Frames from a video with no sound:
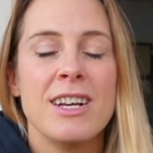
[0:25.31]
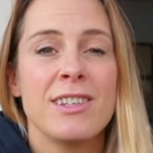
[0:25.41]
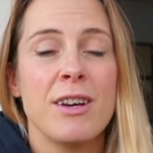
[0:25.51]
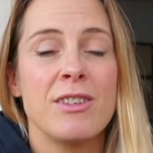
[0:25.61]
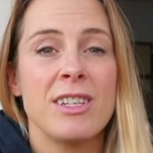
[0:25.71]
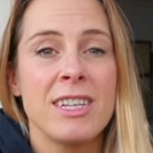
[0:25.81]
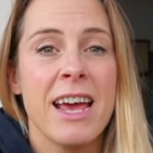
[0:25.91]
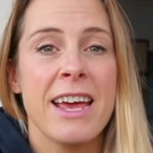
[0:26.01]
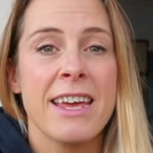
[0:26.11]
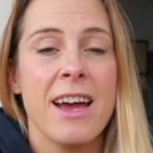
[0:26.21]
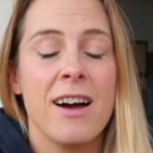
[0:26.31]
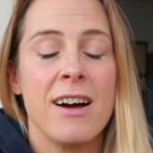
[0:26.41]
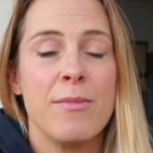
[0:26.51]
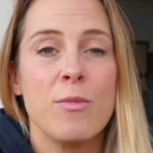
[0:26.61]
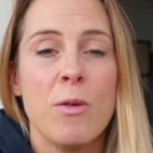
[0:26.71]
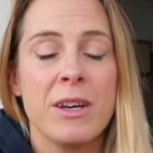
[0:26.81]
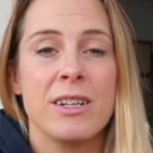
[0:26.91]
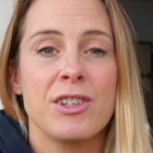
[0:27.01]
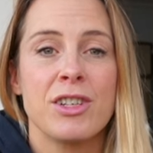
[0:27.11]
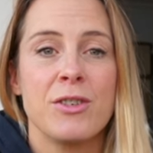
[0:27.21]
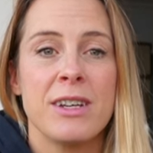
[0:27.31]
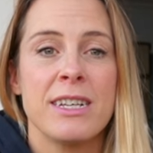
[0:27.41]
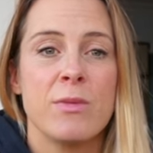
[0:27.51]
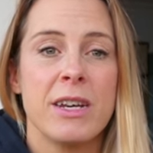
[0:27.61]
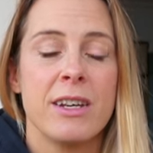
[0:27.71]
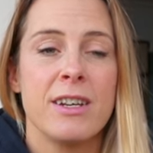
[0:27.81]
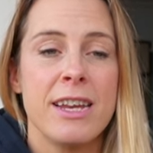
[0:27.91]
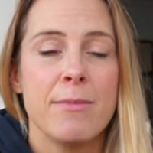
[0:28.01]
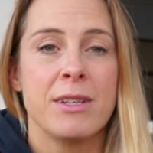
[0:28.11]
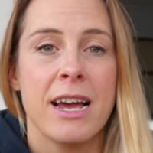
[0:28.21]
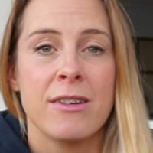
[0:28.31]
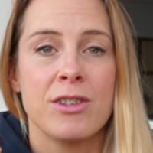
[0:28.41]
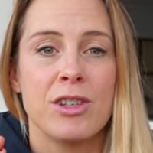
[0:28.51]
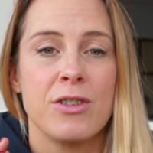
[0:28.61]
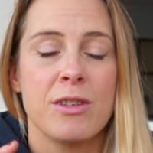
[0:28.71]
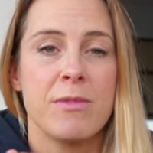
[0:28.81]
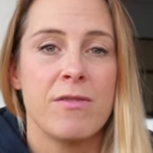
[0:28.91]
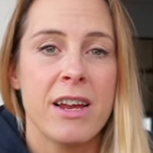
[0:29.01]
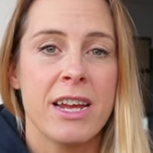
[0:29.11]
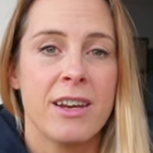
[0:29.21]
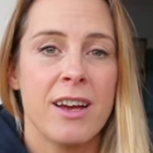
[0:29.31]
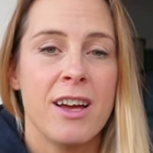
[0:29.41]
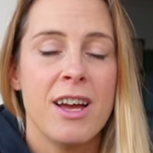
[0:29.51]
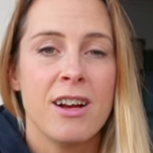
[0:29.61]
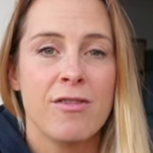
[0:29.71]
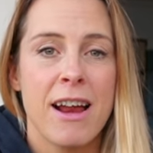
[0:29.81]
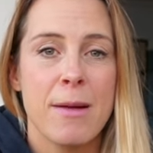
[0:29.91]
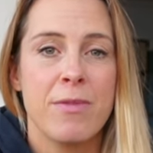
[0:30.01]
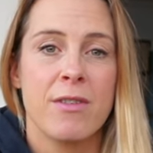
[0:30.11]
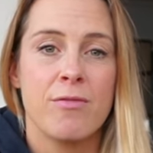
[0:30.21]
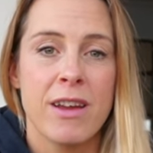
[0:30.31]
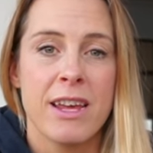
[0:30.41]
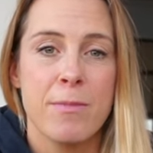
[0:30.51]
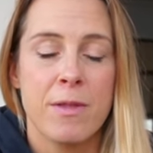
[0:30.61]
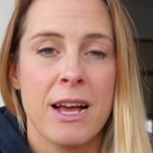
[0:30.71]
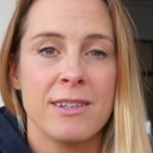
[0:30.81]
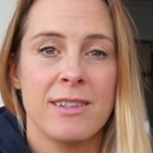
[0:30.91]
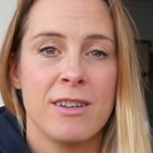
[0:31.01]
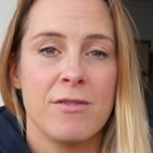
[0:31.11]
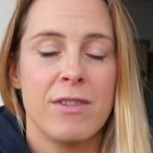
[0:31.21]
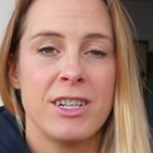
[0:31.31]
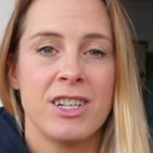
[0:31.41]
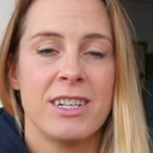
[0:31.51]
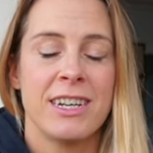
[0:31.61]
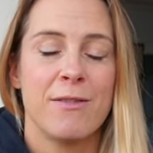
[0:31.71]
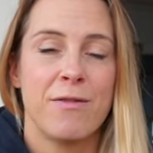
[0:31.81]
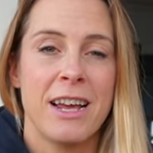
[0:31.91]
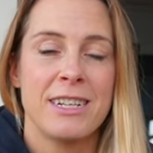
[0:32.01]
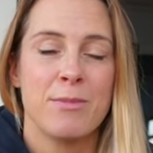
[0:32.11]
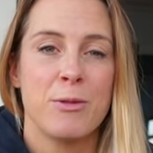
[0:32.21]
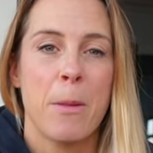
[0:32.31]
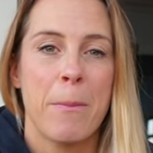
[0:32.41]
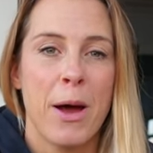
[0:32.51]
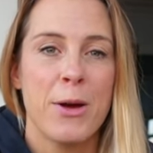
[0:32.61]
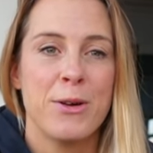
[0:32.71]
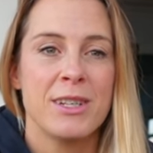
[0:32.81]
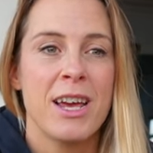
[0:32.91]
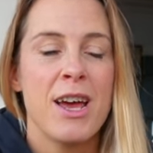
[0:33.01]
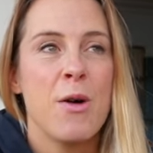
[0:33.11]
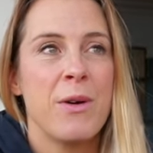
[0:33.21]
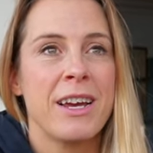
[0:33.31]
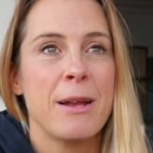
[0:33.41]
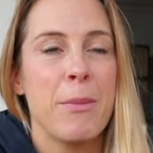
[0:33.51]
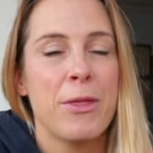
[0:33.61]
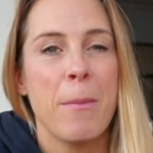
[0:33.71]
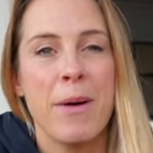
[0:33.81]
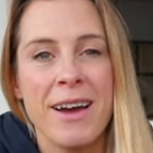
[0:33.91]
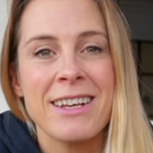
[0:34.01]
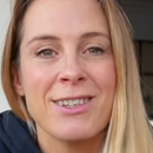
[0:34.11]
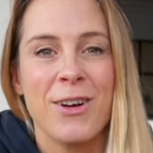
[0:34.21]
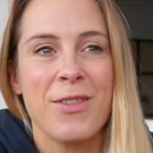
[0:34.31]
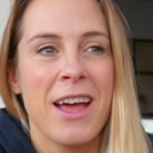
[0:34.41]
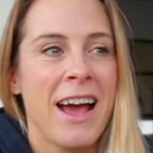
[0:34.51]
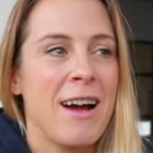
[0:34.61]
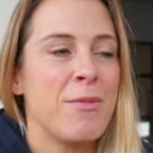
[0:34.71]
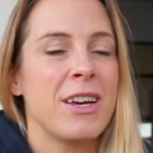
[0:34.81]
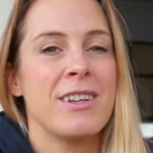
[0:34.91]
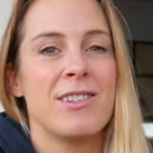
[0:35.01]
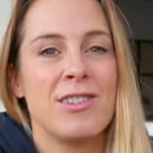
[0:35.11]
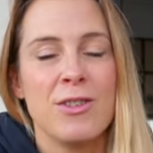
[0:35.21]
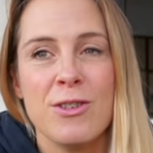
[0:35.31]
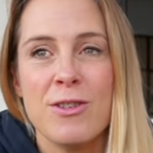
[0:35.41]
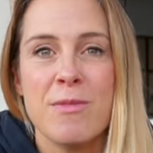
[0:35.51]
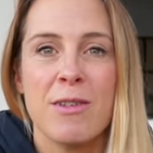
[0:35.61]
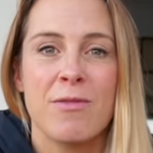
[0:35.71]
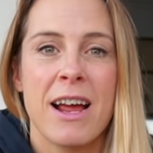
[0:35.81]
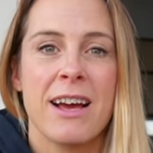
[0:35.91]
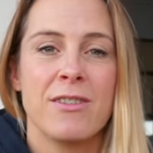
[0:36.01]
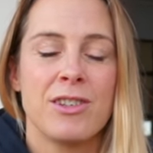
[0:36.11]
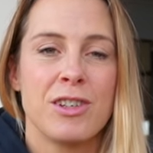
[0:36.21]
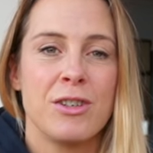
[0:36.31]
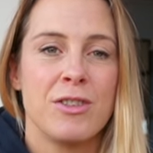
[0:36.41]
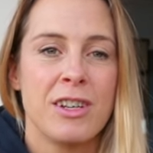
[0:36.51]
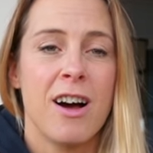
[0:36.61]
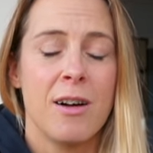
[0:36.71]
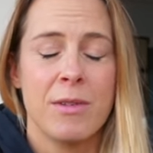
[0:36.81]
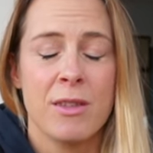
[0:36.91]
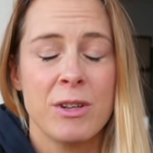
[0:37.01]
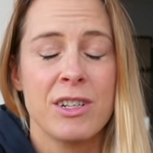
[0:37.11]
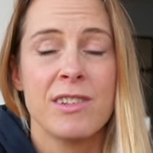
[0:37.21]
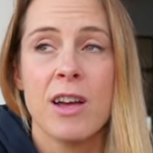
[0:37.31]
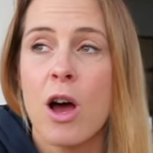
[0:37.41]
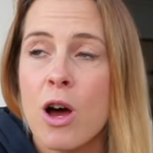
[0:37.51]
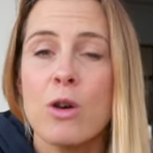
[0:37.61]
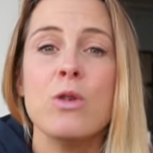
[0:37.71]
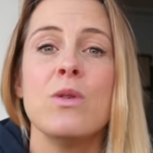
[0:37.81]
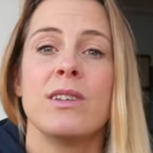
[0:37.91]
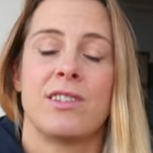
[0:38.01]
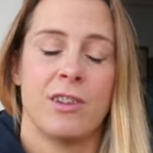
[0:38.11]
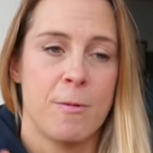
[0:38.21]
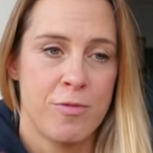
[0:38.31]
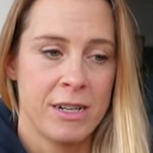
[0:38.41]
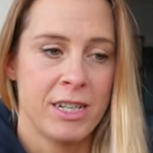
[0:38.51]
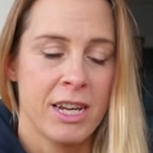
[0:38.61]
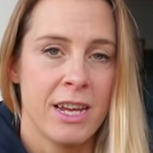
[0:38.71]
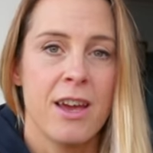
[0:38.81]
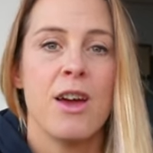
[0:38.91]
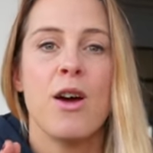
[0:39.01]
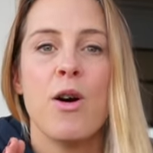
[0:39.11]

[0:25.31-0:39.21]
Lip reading: So today, what we're gonna do is we're gonna nip down to the marina, grab the Rib, that's the rigid inflatable boat. We're gonna put the bikes on that and we're gonna zoom around to Dartmouth, which is oh so pretty.